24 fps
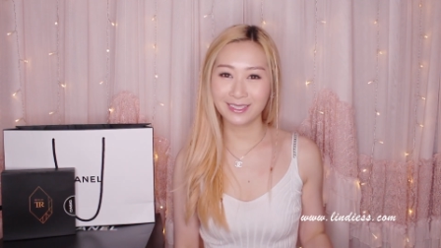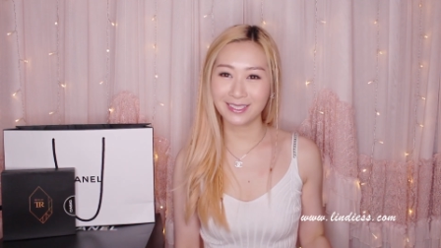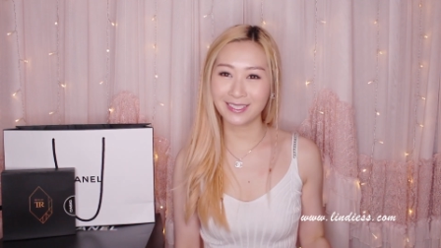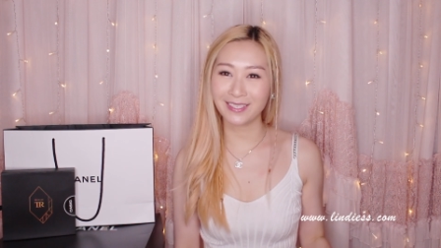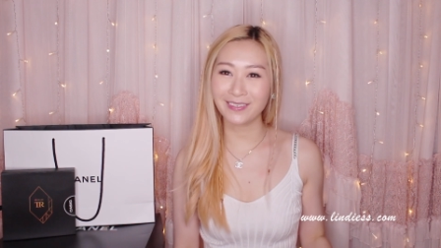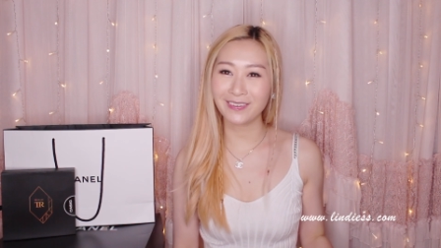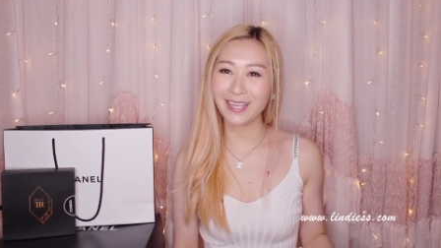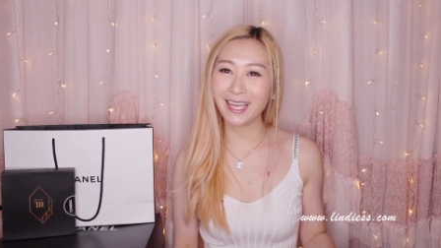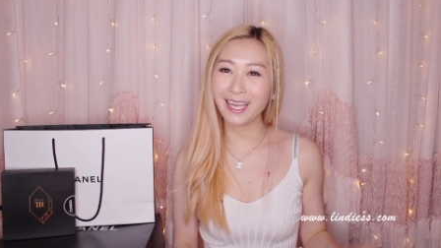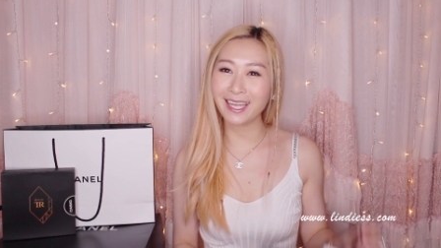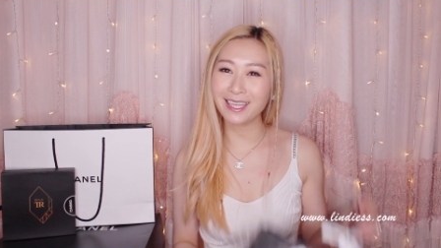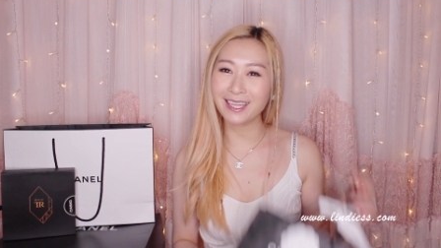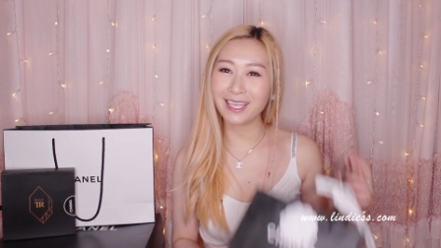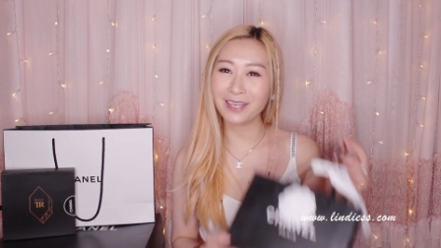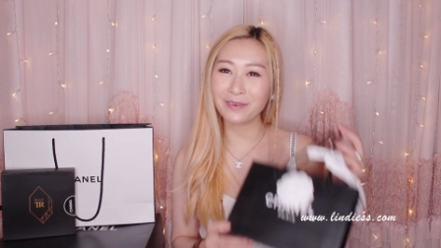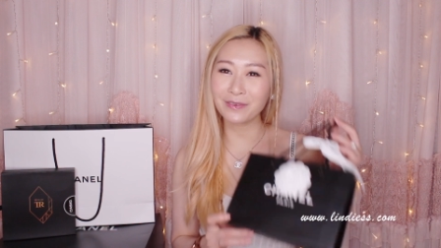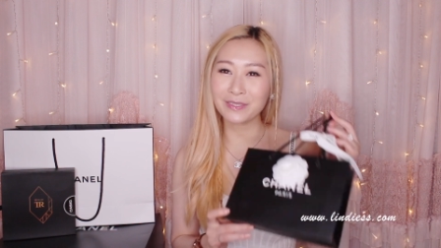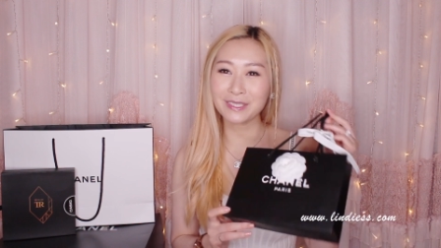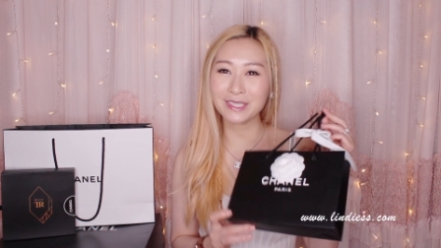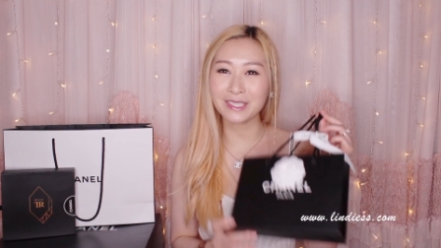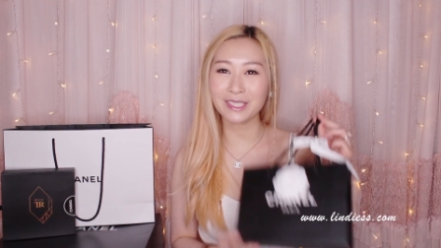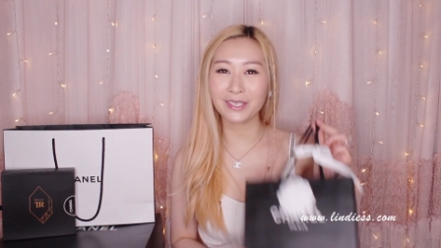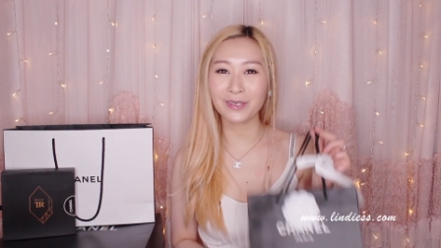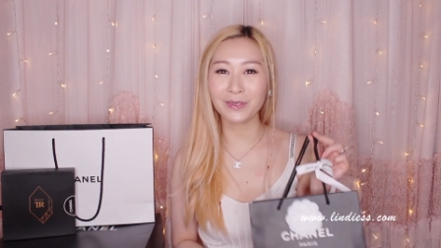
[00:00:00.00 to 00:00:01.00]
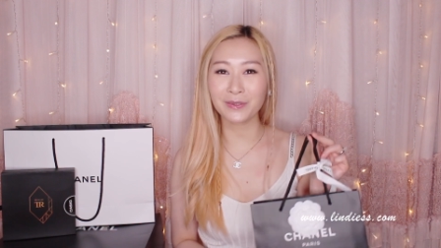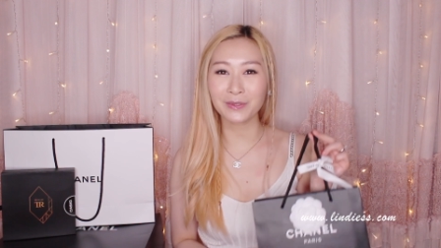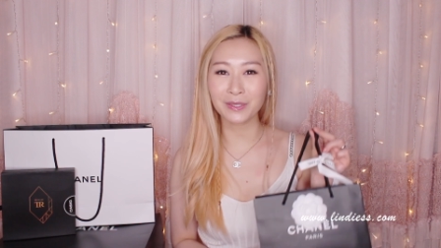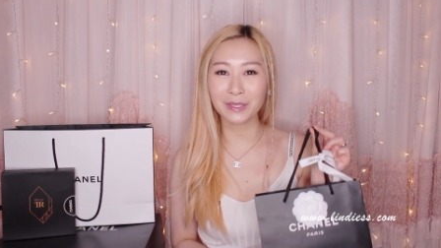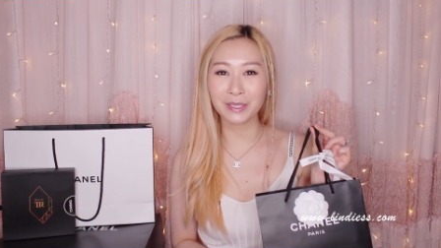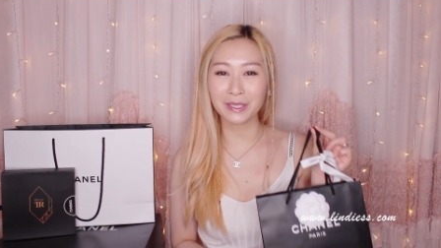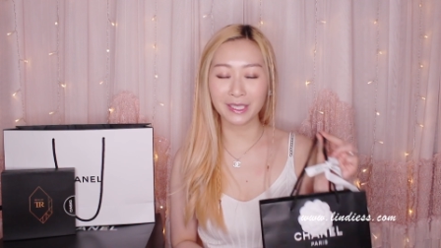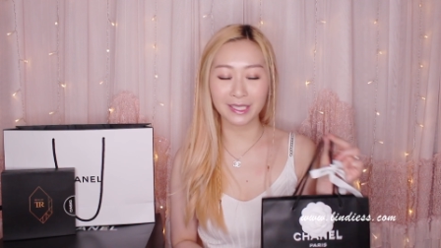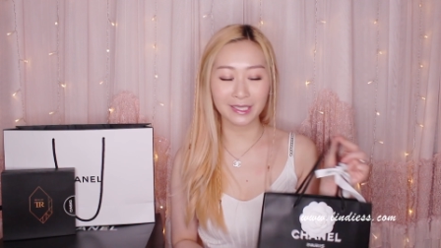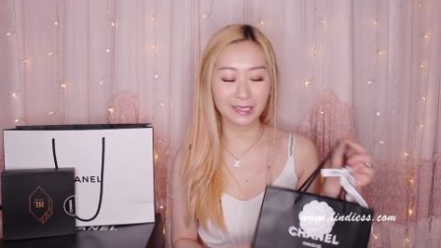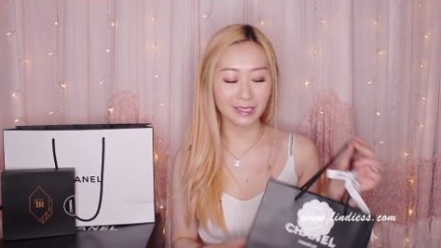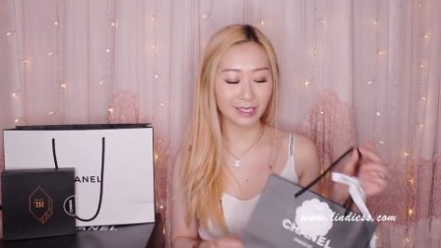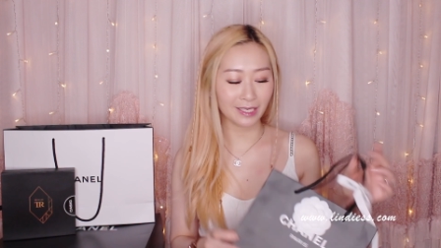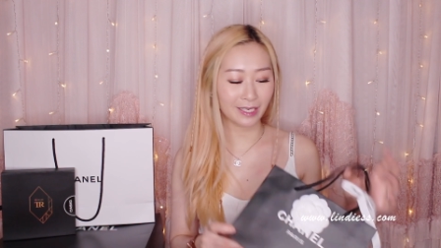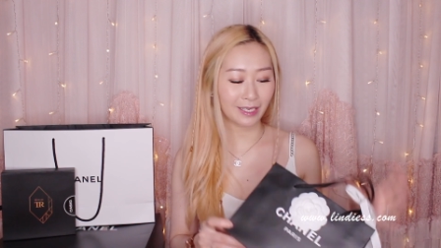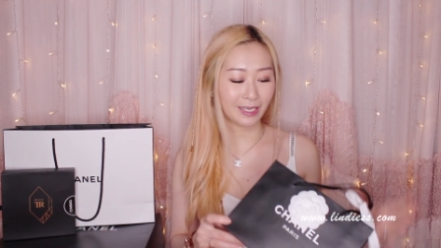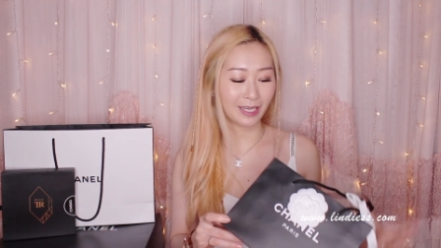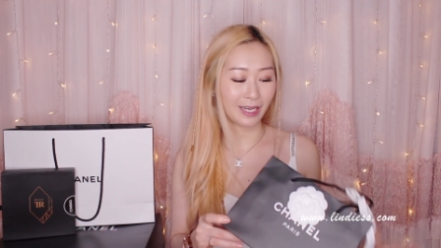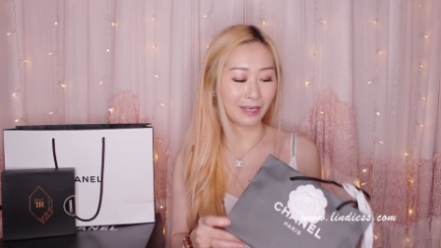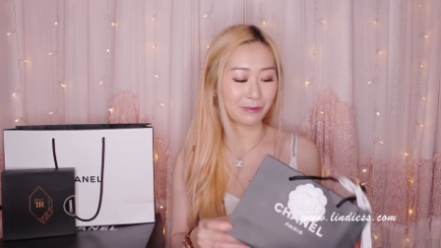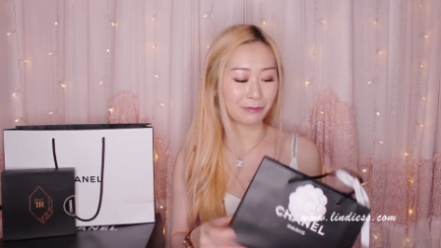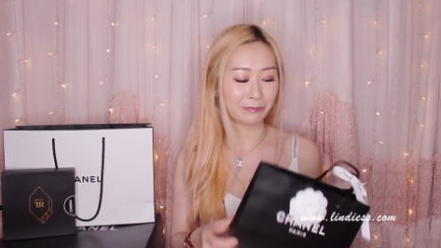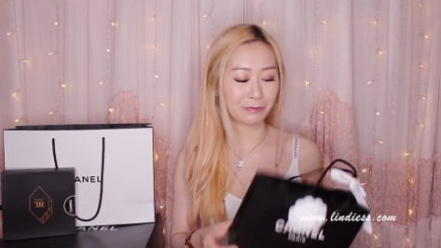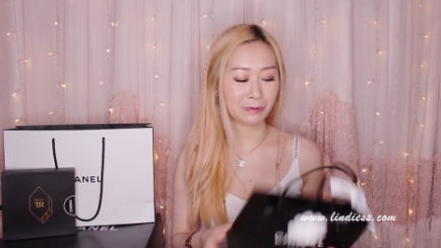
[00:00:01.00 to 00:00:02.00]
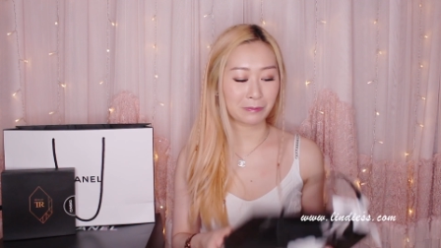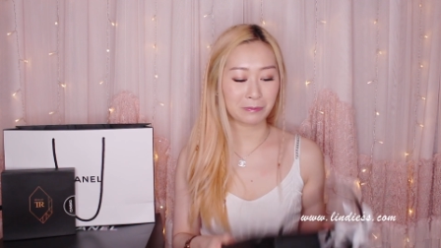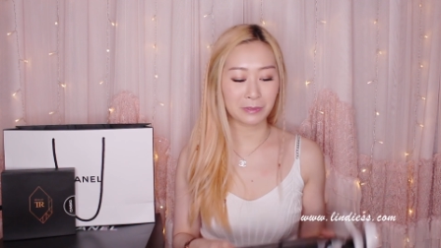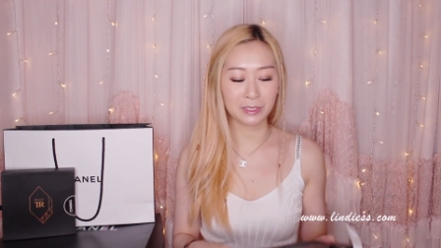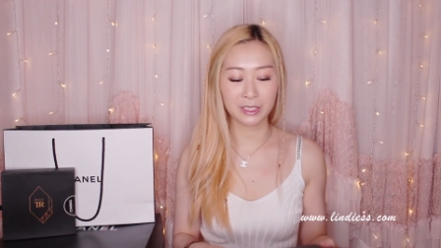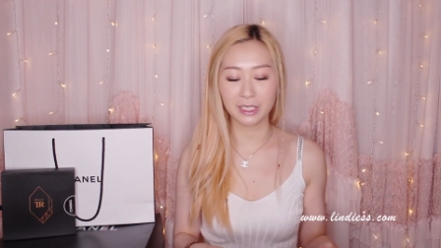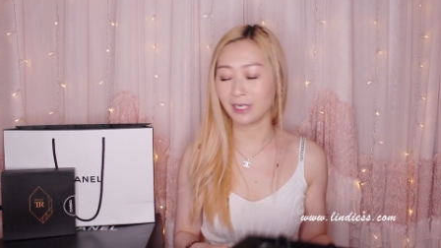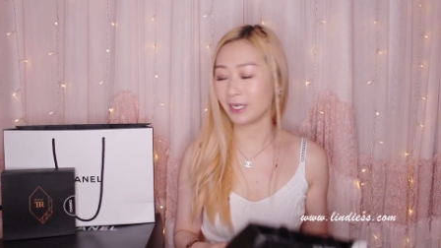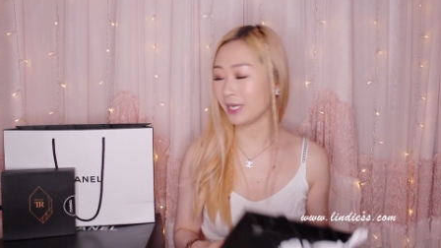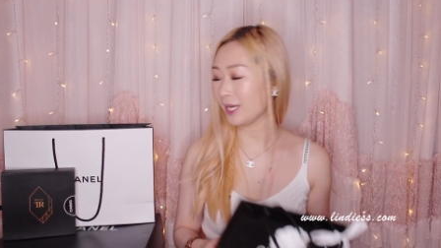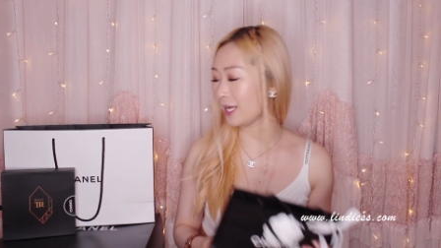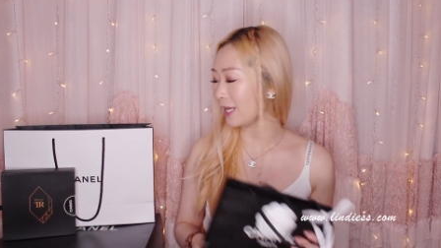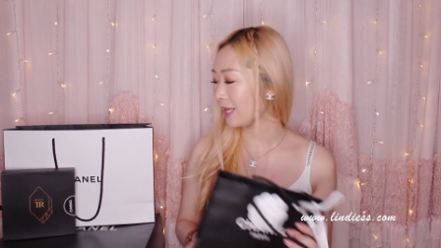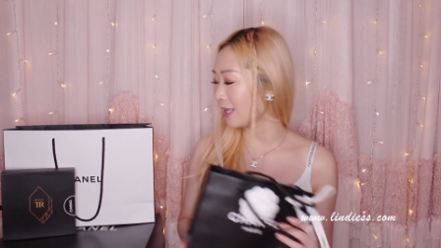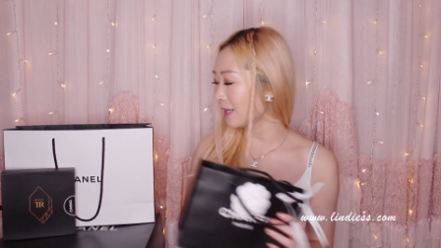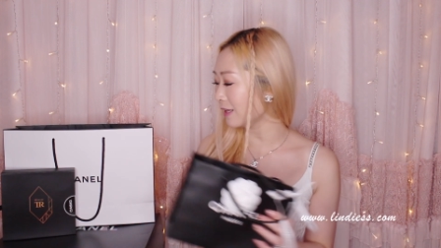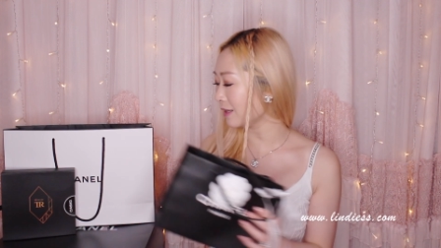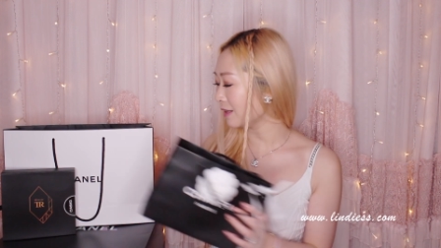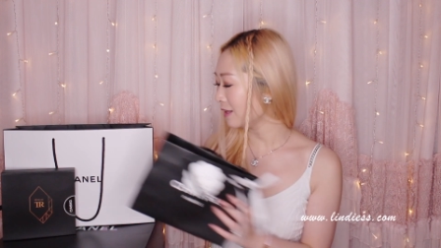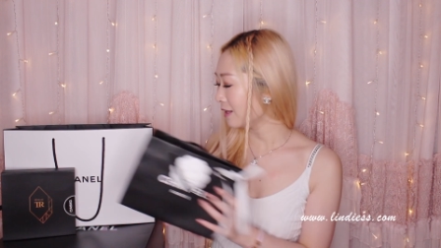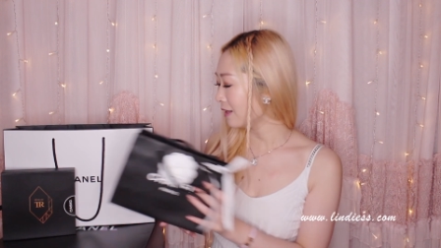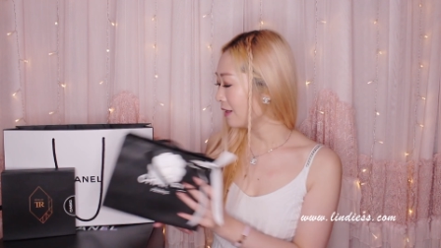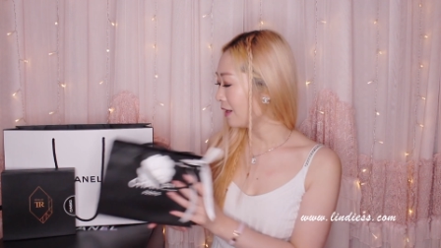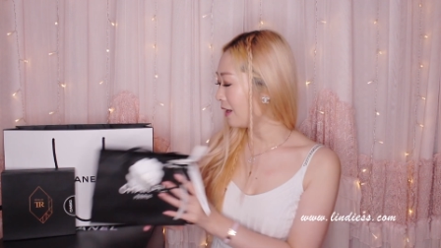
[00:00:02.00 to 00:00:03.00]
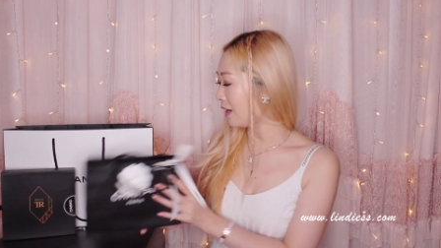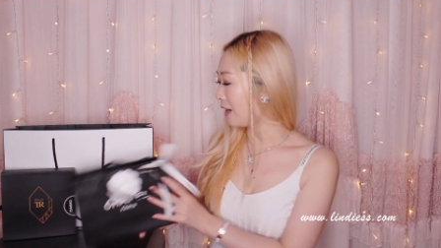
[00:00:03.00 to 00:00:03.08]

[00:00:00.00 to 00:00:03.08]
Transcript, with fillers: So yeah, that was the only thing that I got from Chanel.